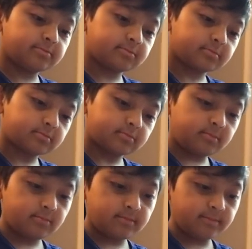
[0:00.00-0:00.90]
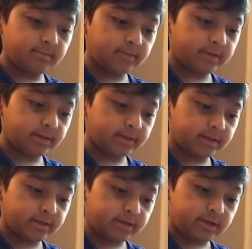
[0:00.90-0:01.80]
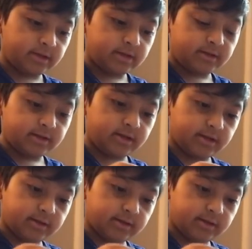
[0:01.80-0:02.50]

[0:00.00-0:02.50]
No one is speaking in this clip.